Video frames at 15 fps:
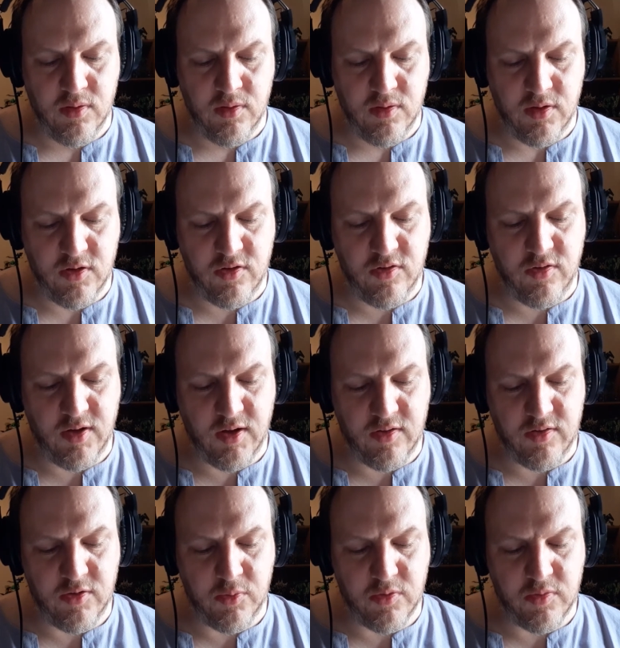Its
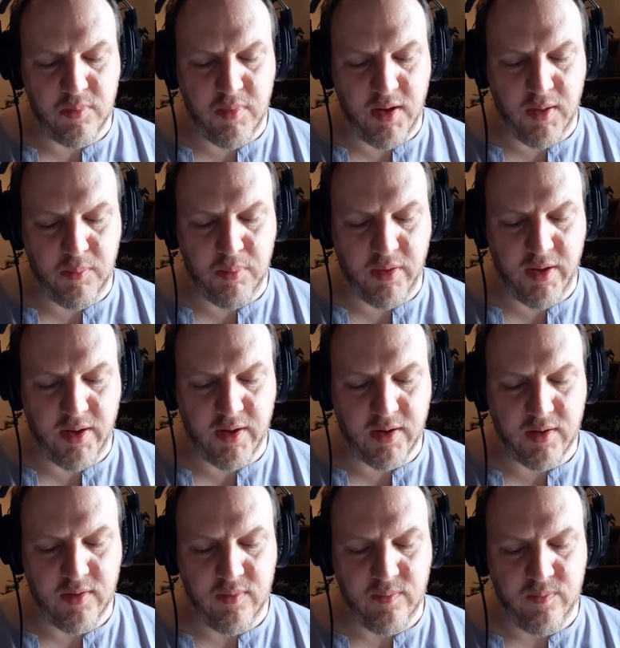chassis was matte black,
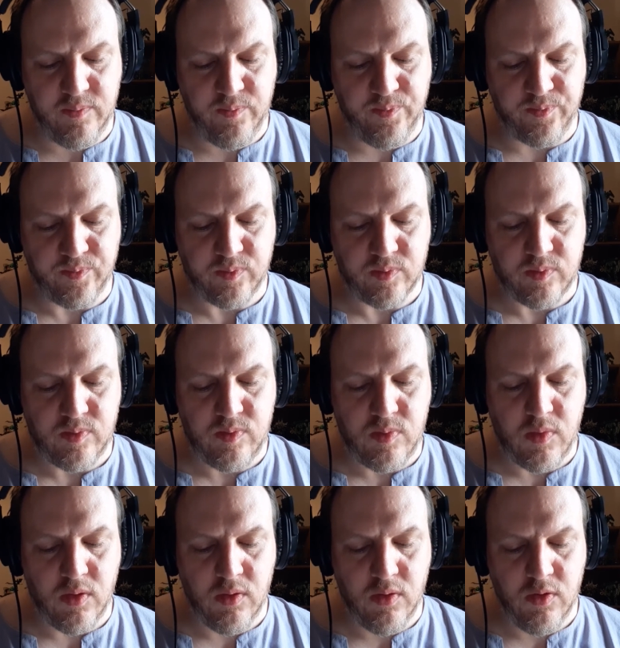
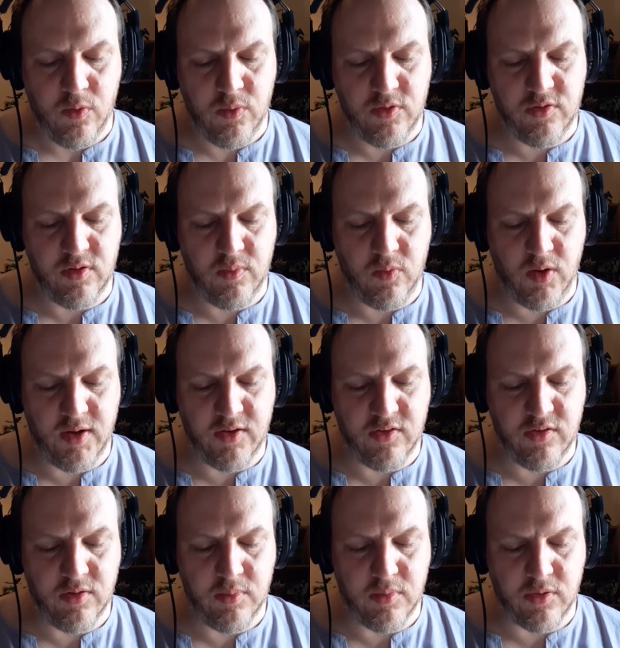with some white
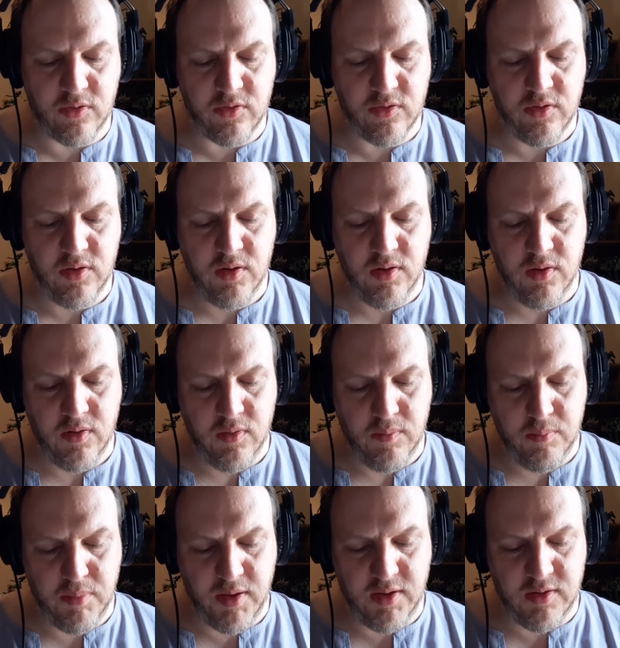symbols
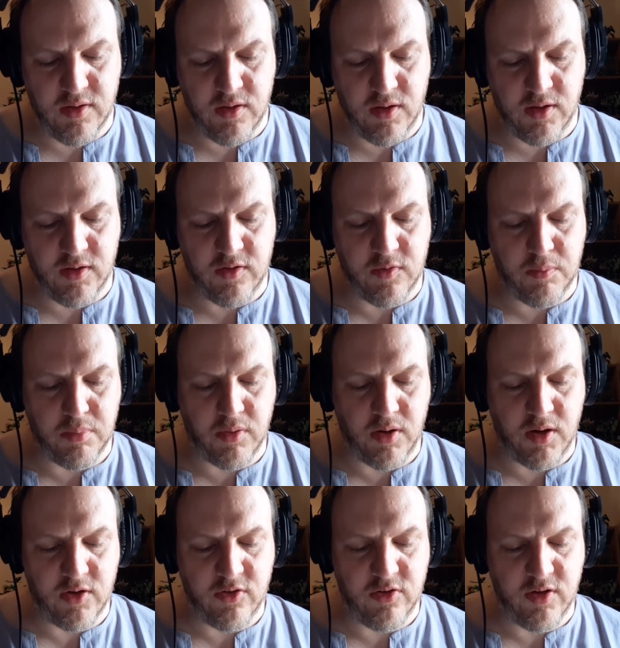painted on its
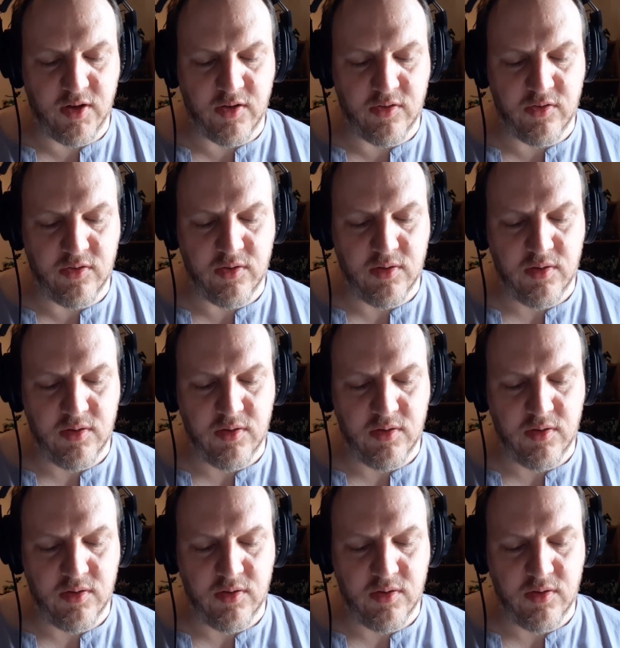broad chest.